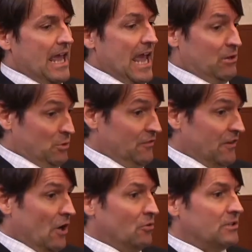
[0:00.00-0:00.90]
And we
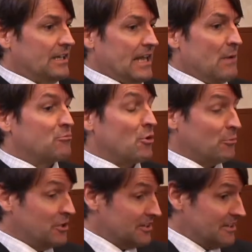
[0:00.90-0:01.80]
found that
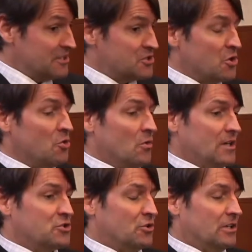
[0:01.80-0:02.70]
appropriately so,
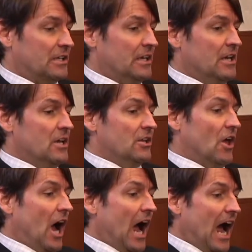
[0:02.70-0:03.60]
actually,
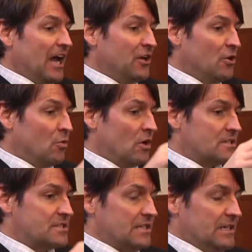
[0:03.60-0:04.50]
the higher
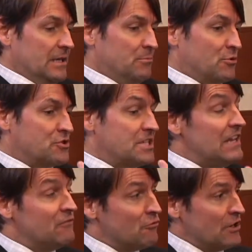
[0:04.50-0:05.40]
was the
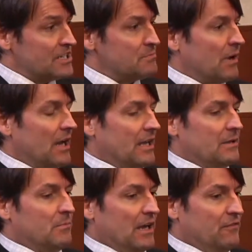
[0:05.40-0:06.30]
perceived risk
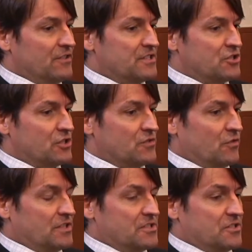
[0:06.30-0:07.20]
by physicians.
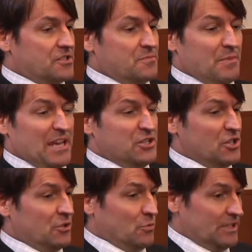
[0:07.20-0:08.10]
For instance,
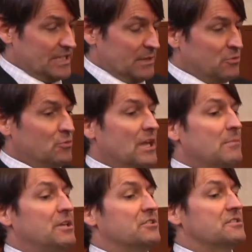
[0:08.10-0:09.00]
patients with type 2
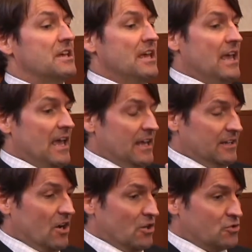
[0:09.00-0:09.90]
diabetes
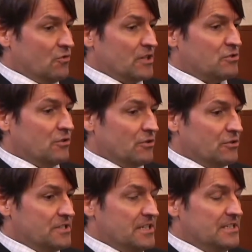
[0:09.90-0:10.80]
and cardiovascular
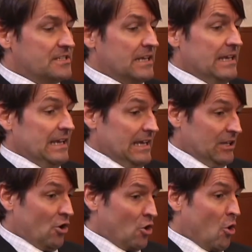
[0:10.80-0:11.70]
disease
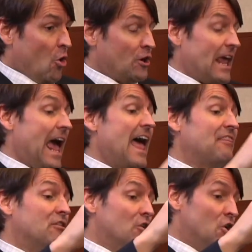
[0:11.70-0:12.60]
in our cohort
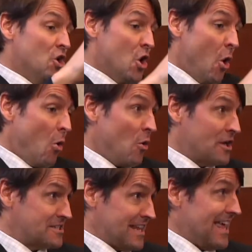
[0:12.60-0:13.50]
had the
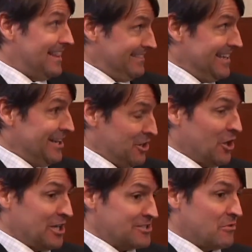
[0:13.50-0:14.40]
lowest LDL
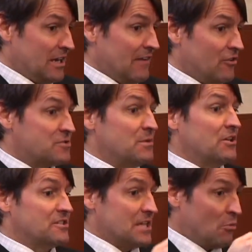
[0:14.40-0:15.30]
cholesterol levels
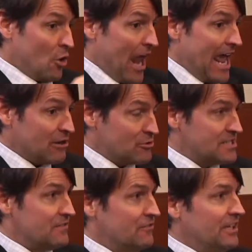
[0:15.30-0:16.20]
because they were
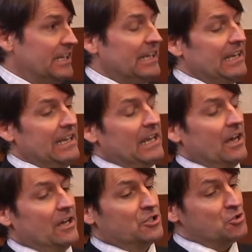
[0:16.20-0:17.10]
aggressively
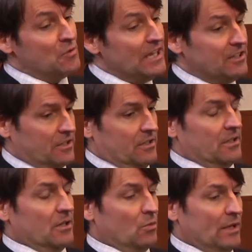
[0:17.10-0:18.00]

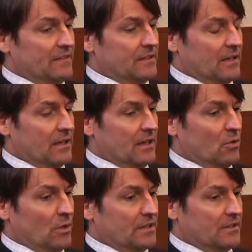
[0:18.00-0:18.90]
treated with
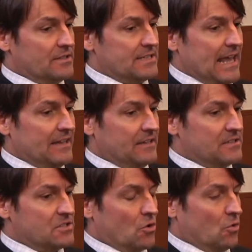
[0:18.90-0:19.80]
the
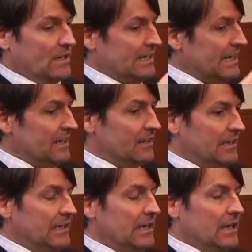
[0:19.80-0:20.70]
statins. So
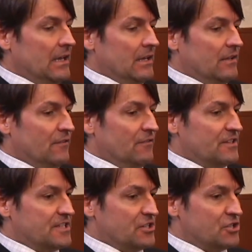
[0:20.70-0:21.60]
clearly, the
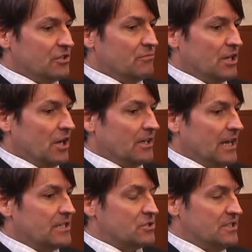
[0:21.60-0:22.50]
physician
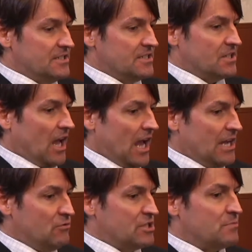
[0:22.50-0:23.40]
recognized this is a
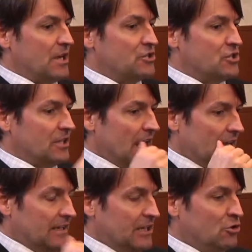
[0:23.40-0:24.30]
high-risk patient.
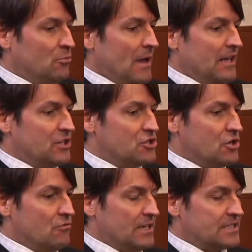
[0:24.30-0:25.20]
I need to manage
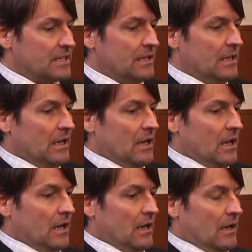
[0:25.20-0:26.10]
the risk
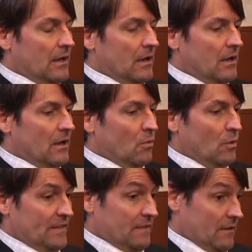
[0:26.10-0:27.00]

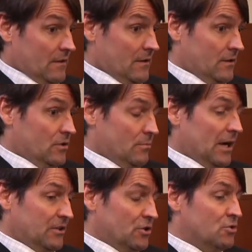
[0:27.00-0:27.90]

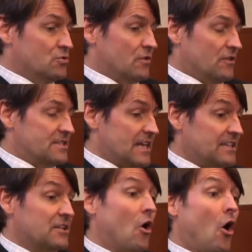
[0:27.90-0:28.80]
by the use of a
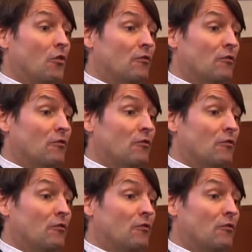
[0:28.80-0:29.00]
statin.